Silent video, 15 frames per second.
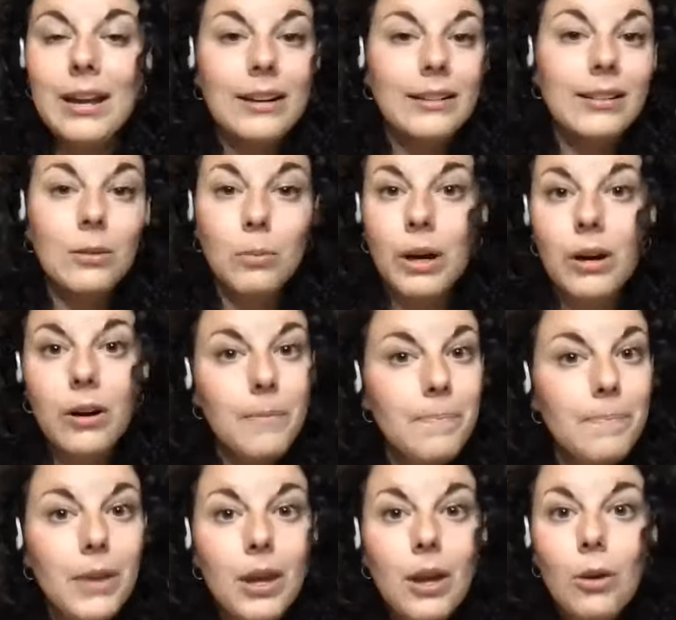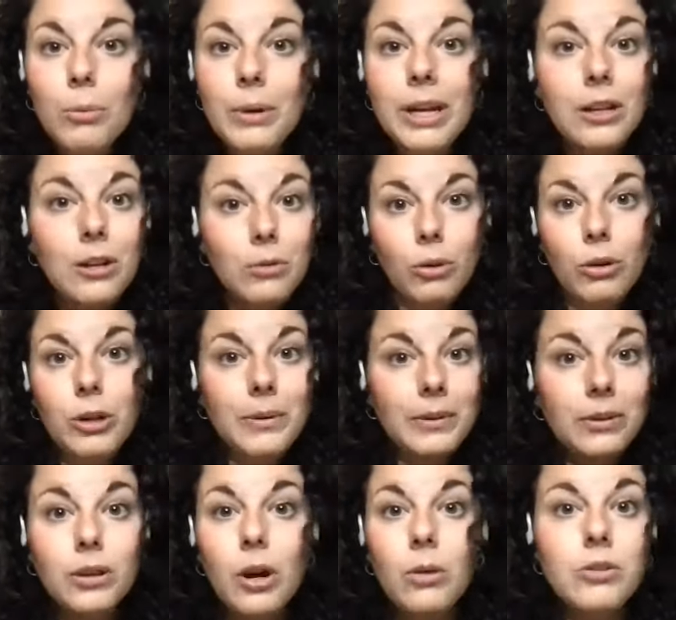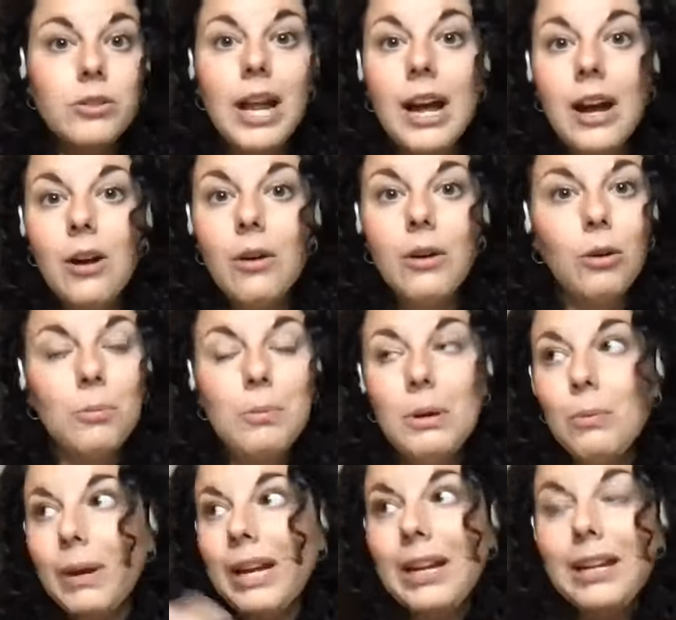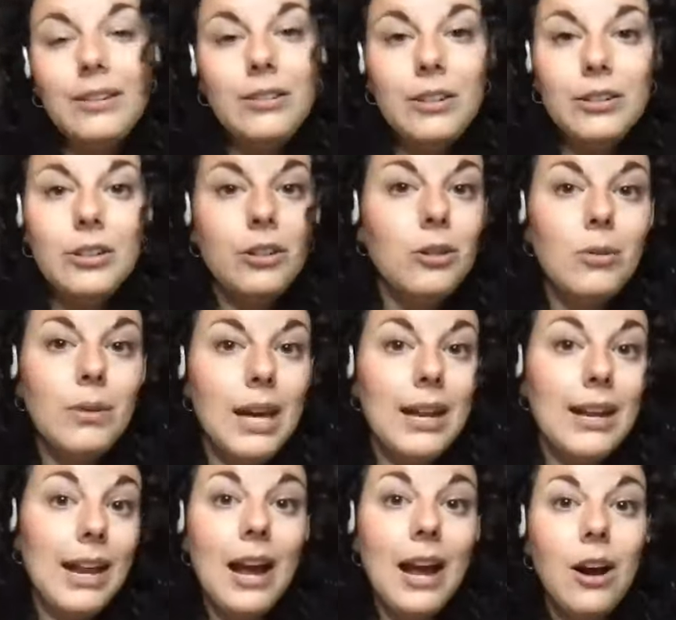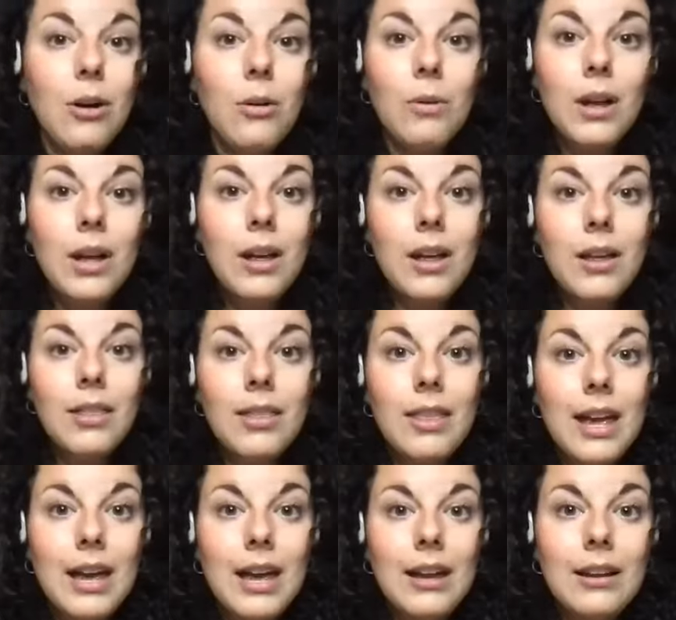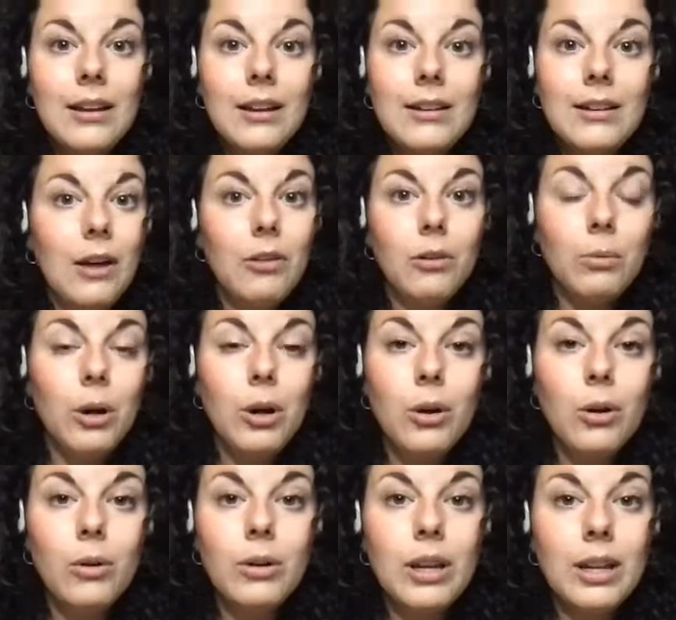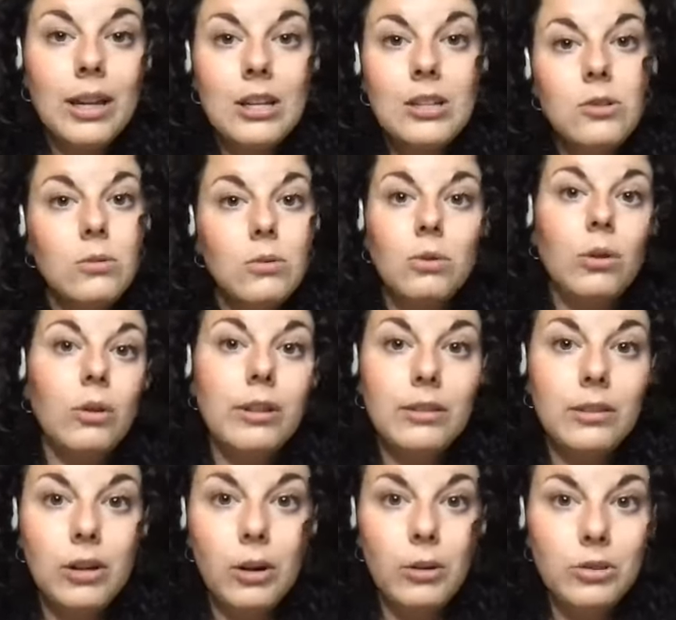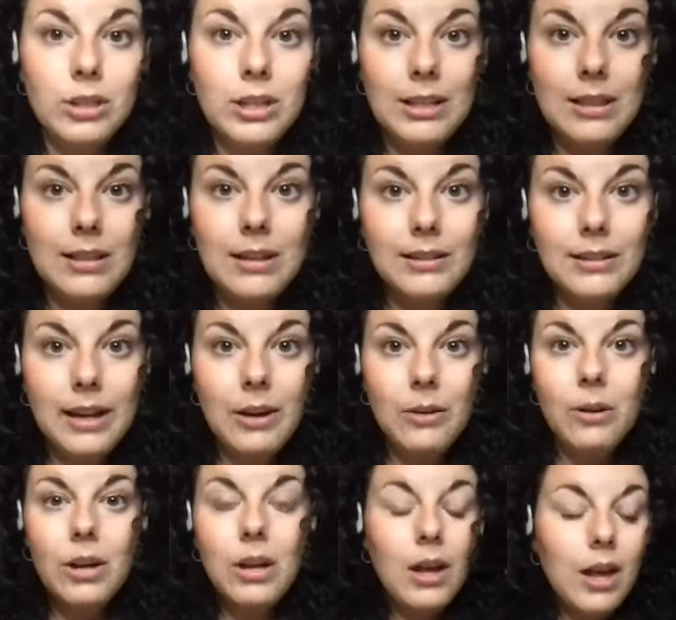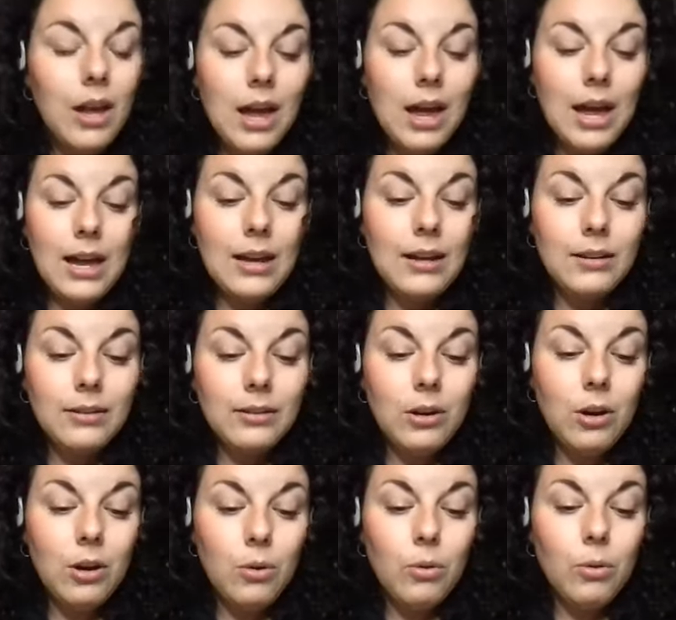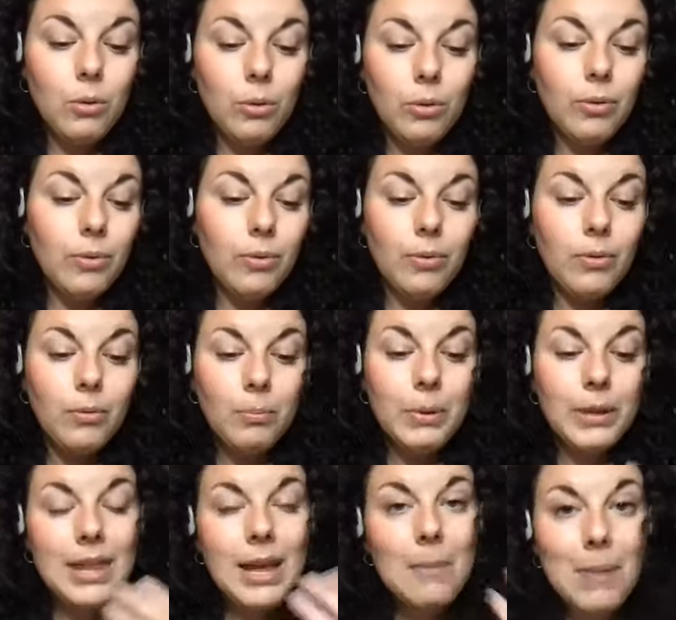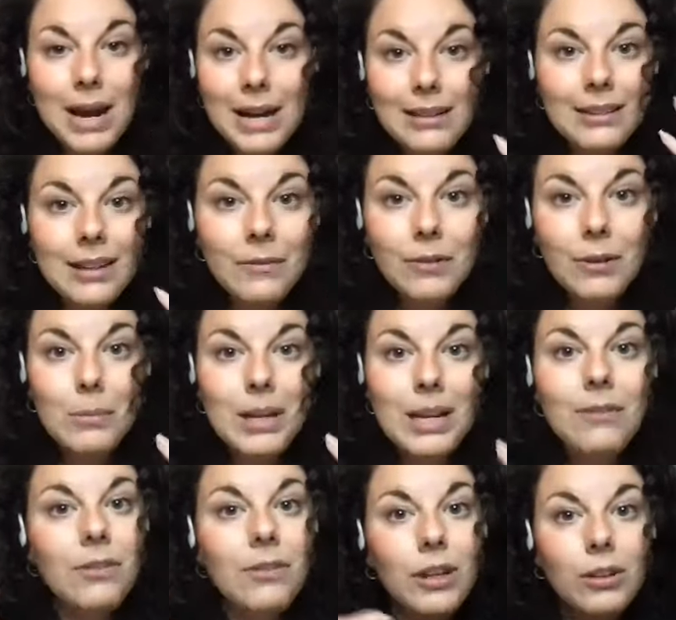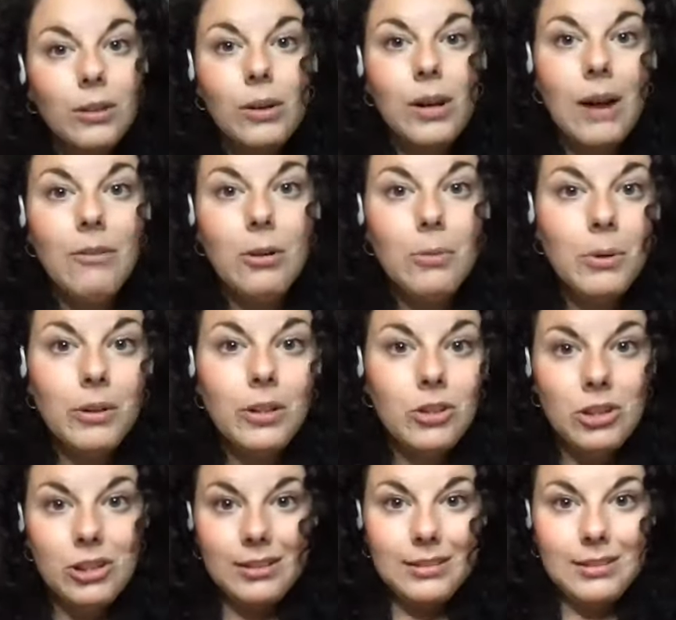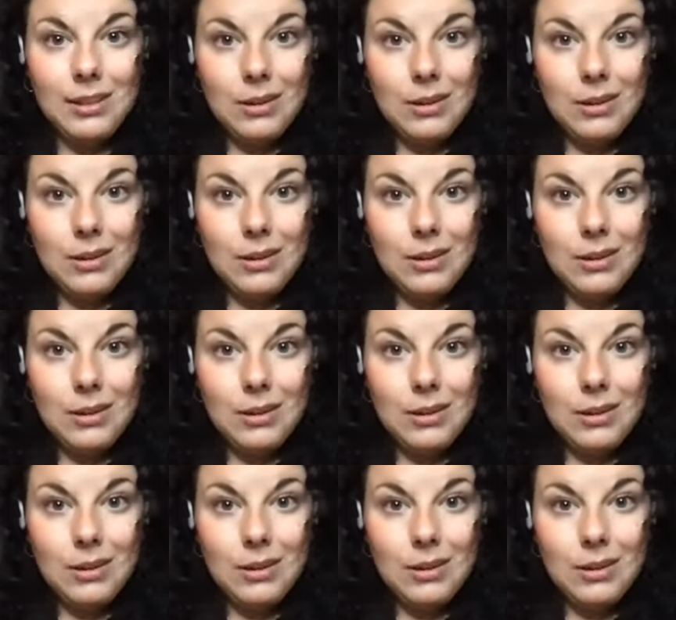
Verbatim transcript: And I said, well, we can enroll you as a coach now. It would be way easier to do that now than down the road, get you enrolled as a coach to get the discount. And so, but that mindset for me, feeling so comfortable to just